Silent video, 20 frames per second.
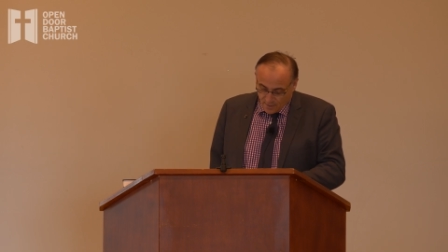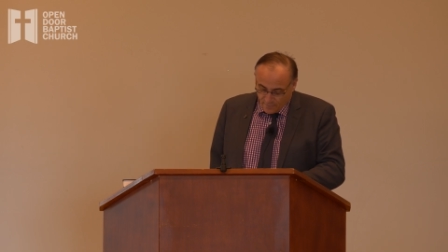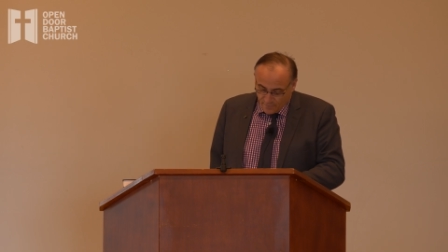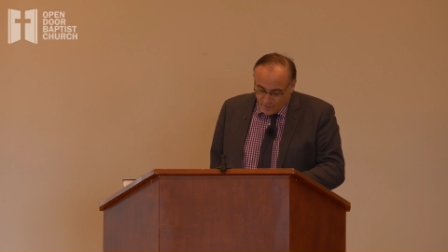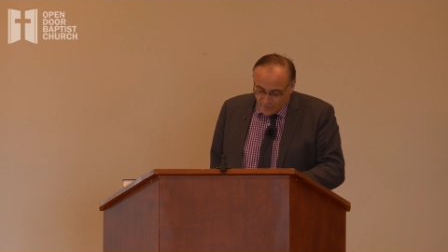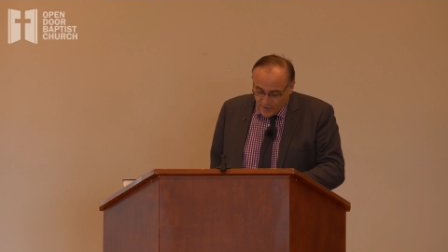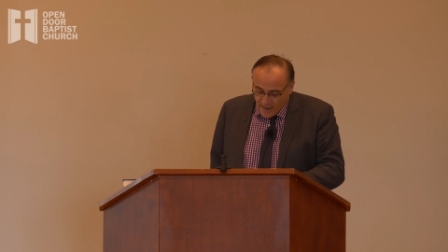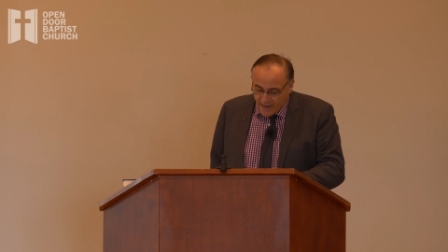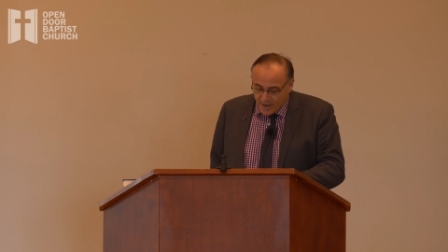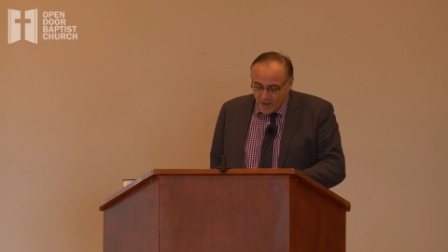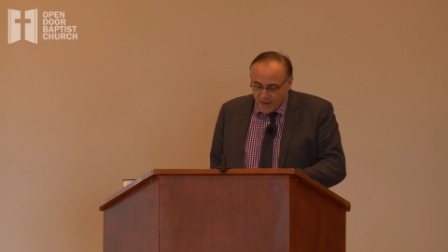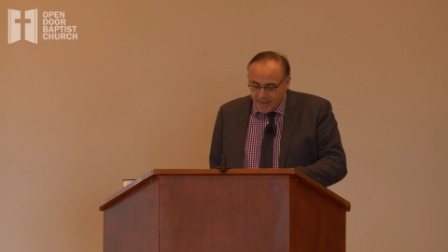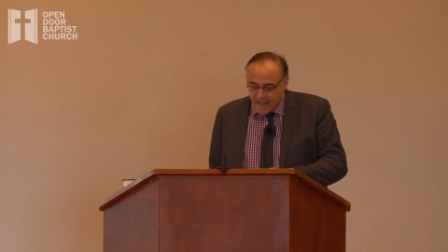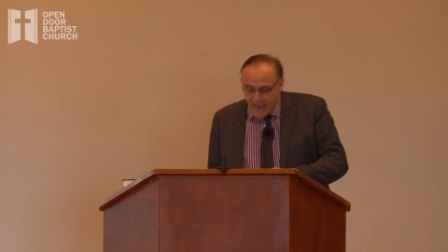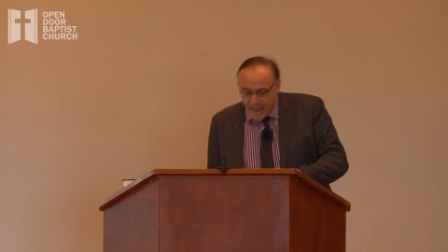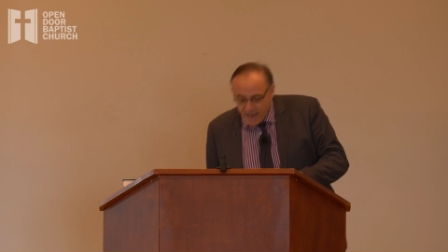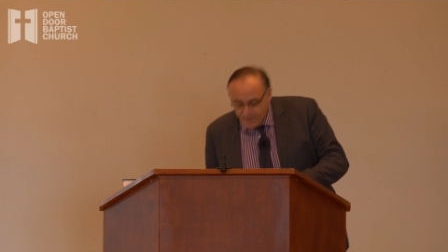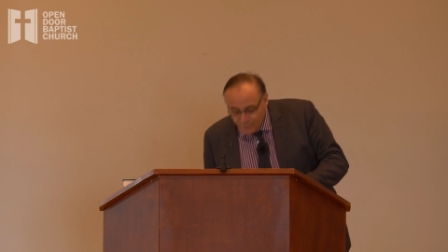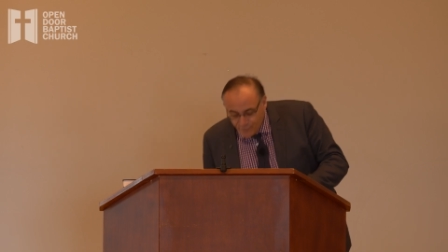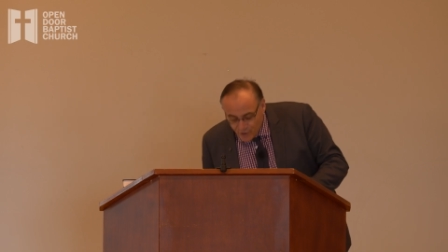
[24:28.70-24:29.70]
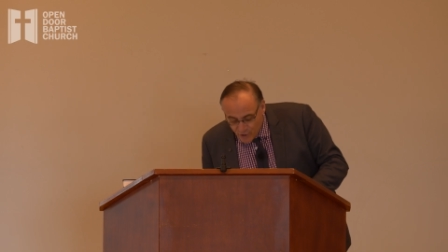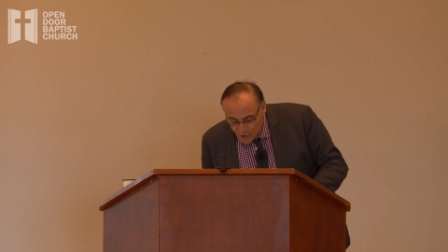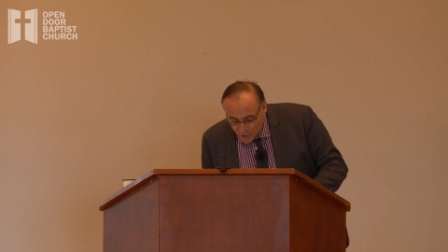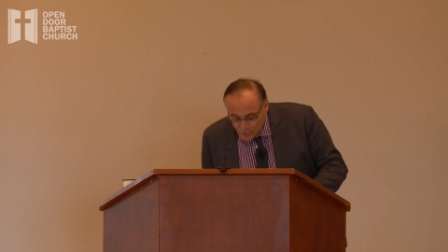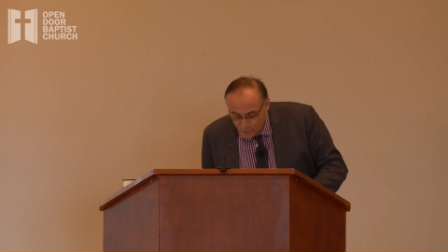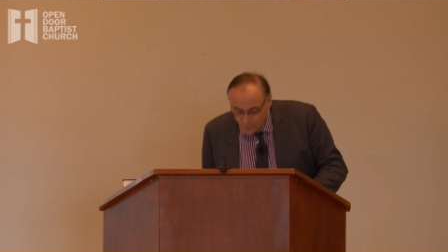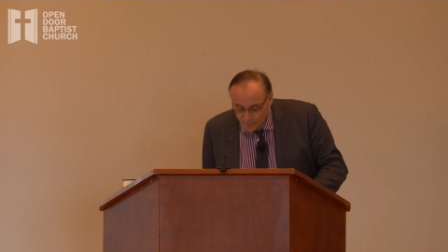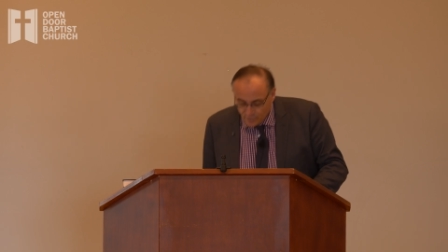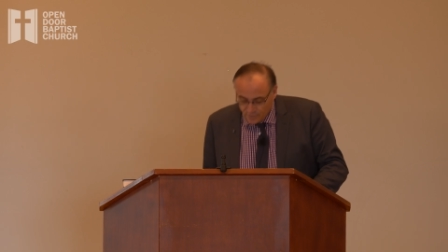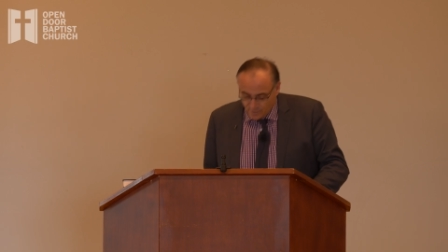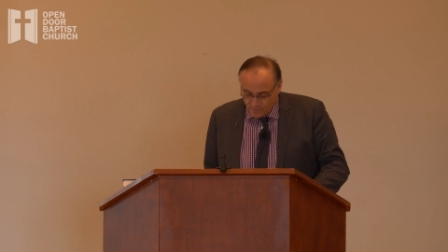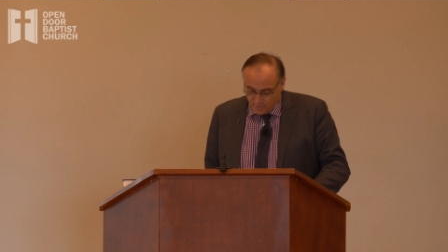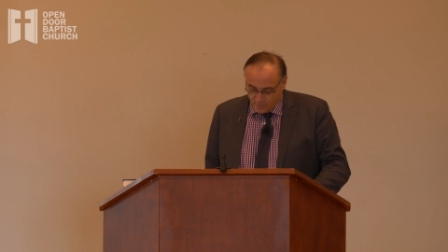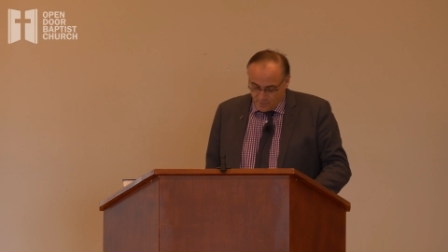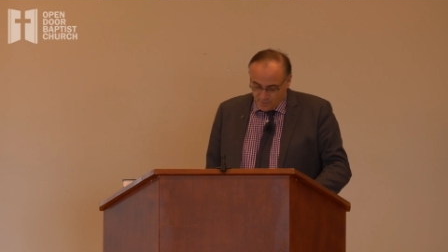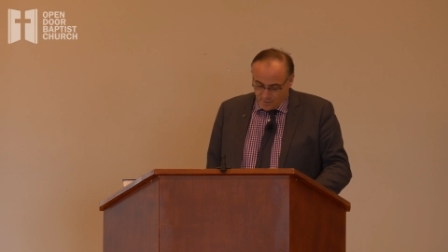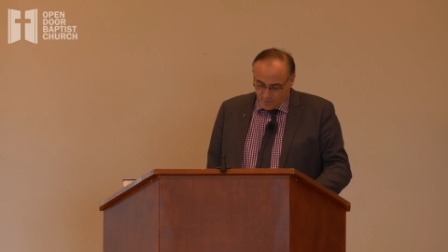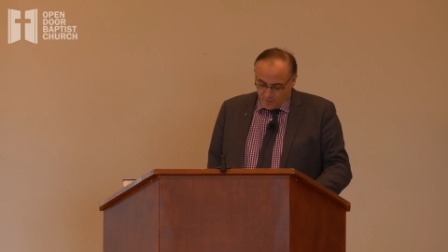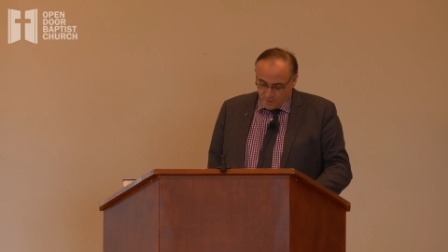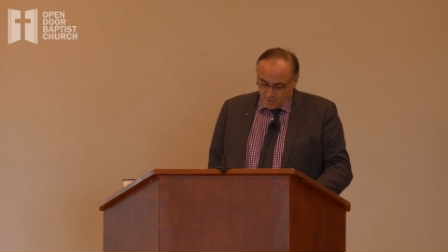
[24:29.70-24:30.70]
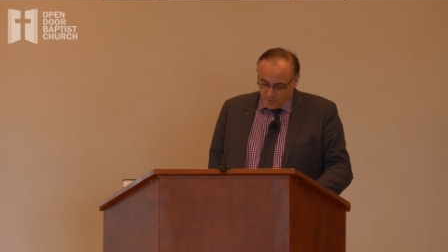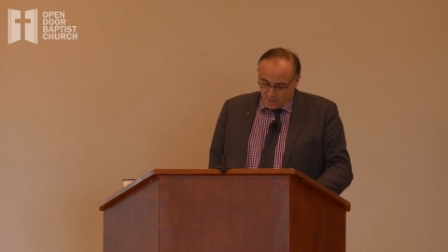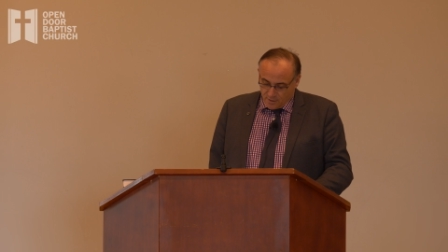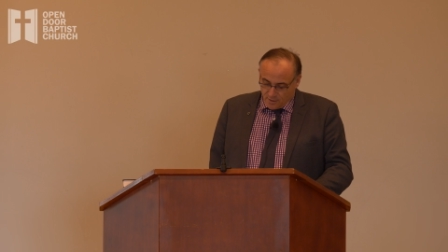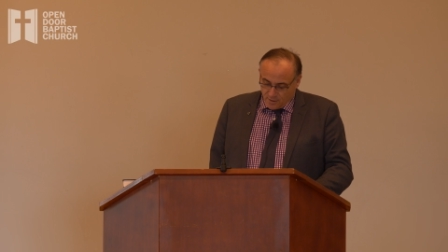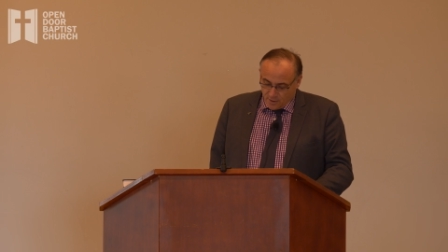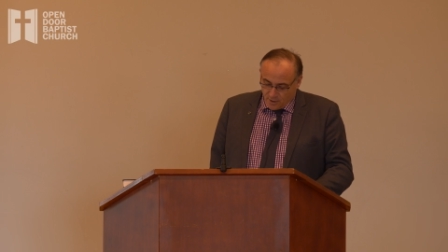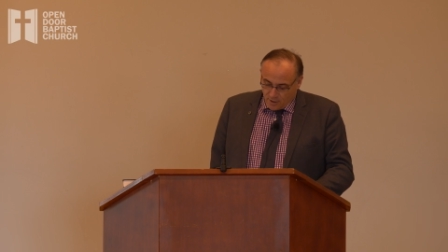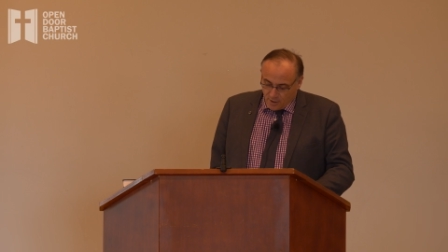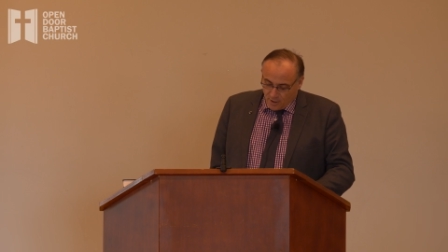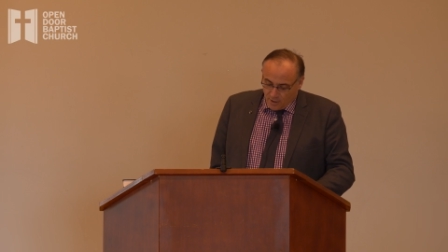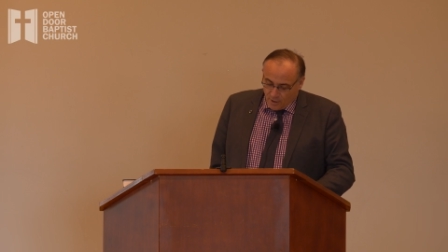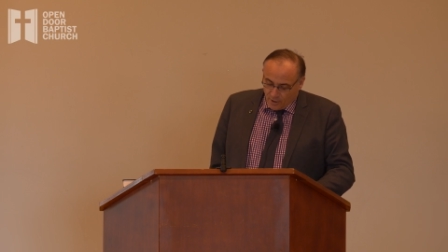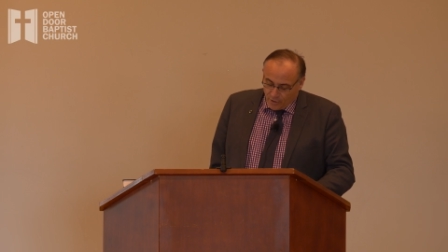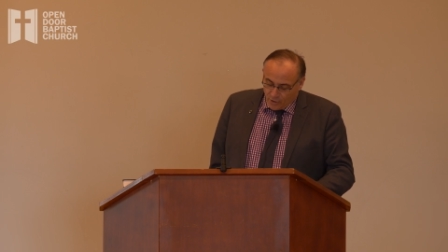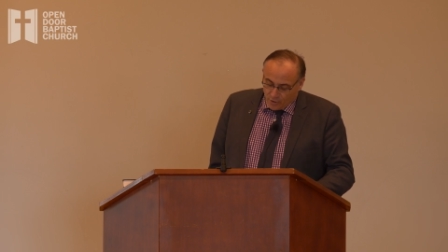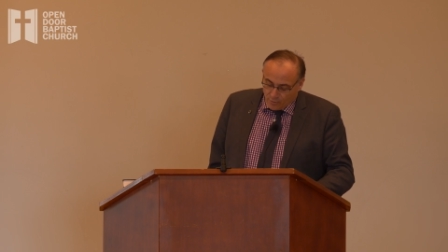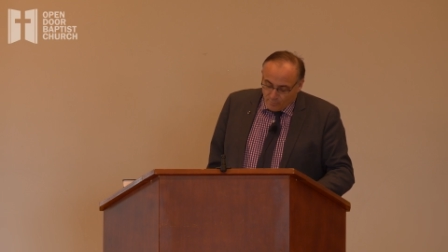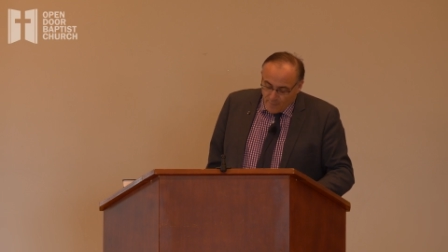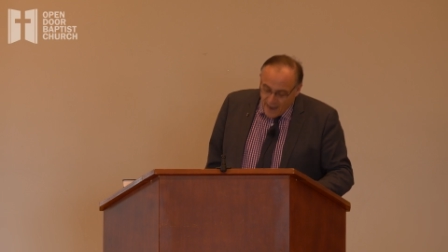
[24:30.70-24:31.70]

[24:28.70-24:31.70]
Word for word: Verse 8 I gave you your